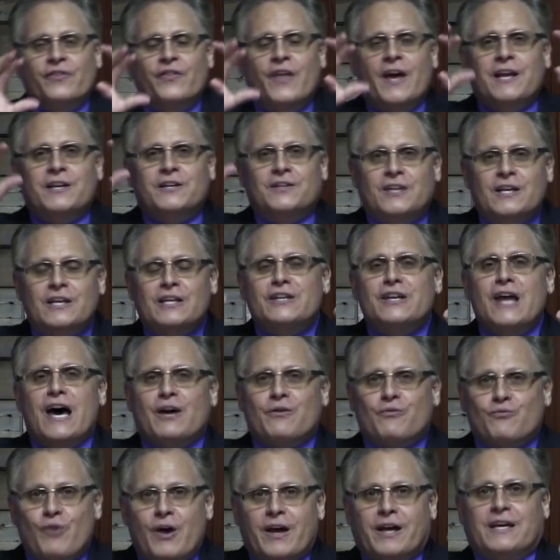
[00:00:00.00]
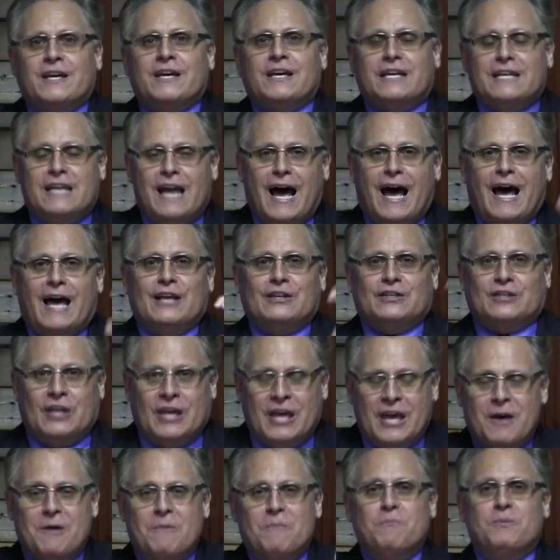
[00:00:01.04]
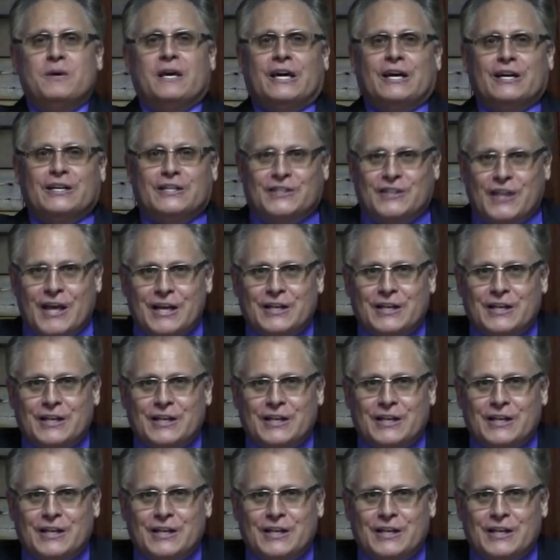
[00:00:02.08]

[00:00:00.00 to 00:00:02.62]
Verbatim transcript: they did not recognize him because